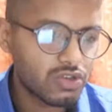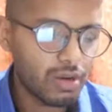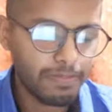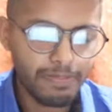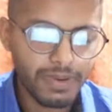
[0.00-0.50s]

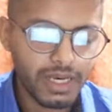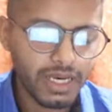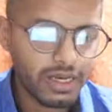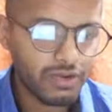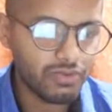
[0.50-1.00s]

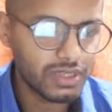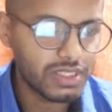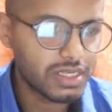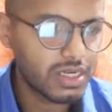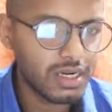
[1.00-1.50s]
topic
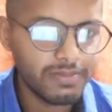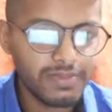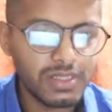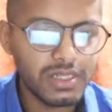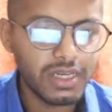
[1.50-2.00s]
which
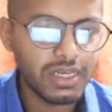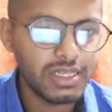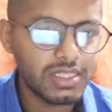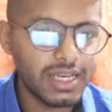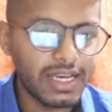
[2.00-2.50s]
comes
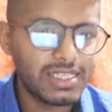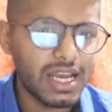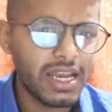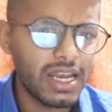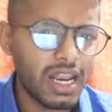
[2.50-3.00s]
is
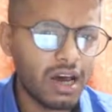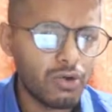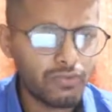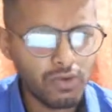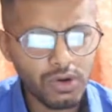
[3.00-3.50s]
SI
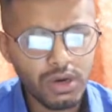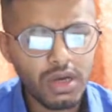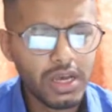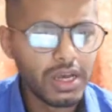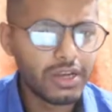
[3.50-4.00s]
allowed for
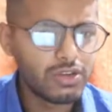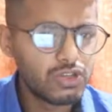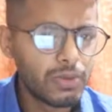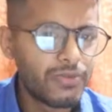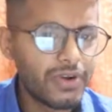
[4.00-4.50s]

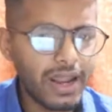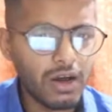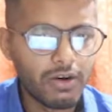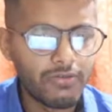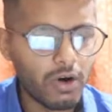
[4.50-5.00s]
resume trial
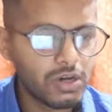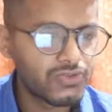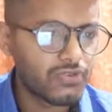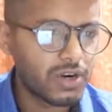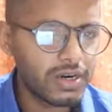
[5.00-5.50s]
of
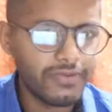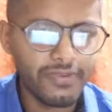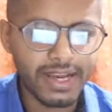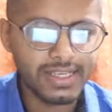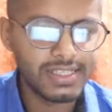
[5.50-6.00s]
Oxford
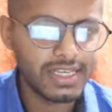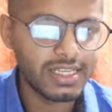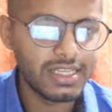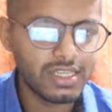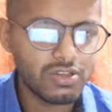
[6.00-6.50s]

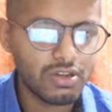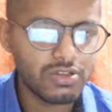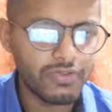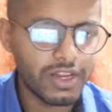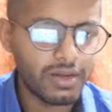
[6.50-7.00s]
vaccine. This is
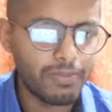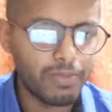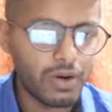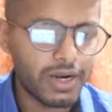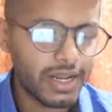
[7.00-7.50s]
also very
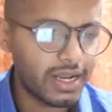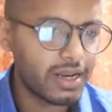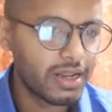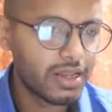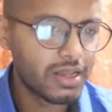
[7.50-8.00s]

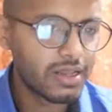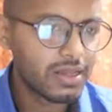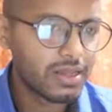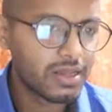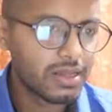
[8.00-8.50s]
important.
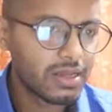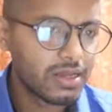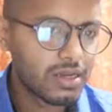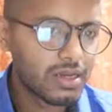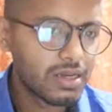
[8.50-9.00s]

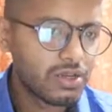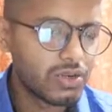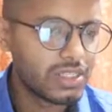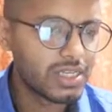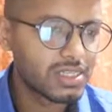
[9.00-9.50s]

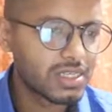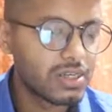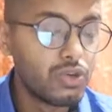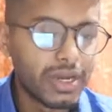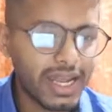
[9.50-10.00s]

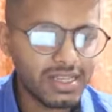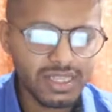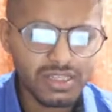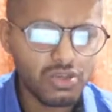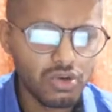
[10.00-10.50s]
You can
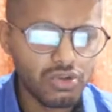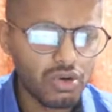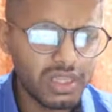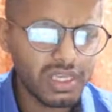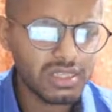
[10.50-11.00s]
just go
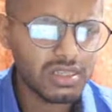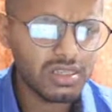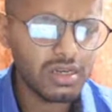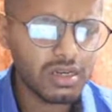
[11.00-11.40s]
through this.